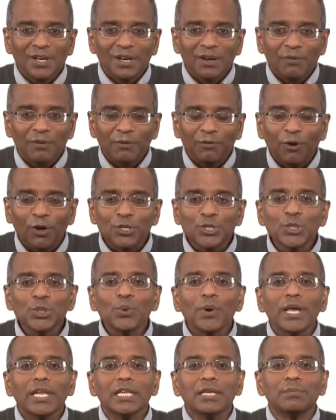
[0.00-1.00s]
We've got 2
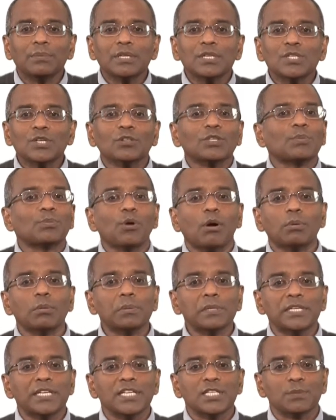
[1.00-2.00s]
elements of the
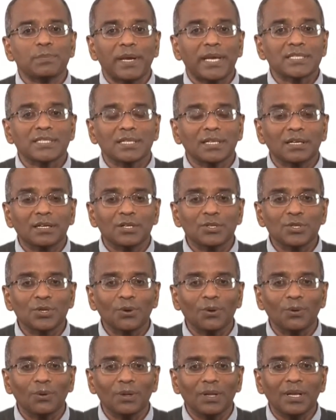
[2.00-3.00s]
probability space under
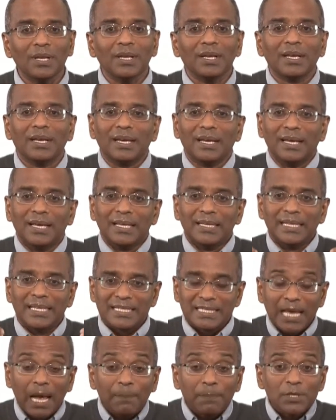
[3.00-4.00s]
control, the
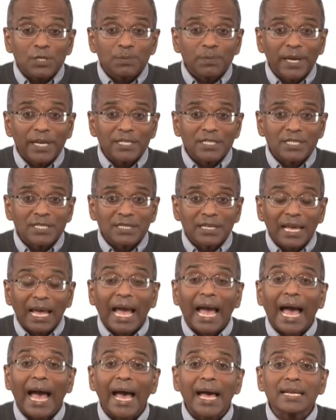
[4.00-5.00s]
sample space
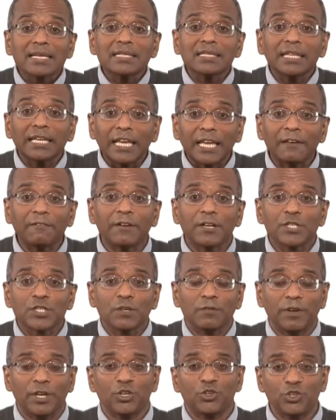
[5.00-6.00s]
and the events
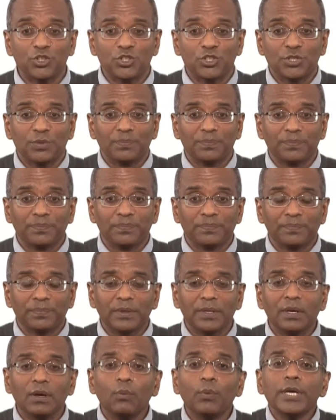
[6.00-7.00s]
of interest.
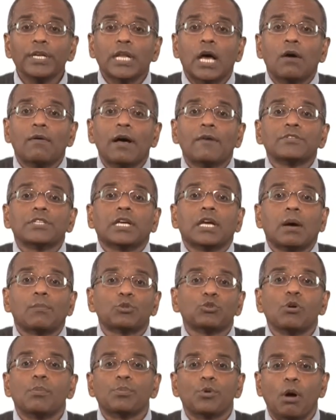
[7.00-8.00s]
We now have to come
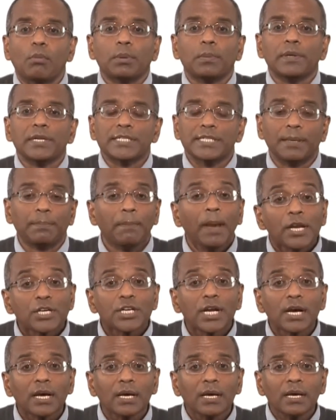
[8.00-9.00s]
to a probability
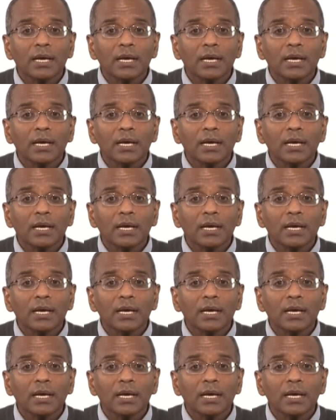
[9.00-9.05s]
measure,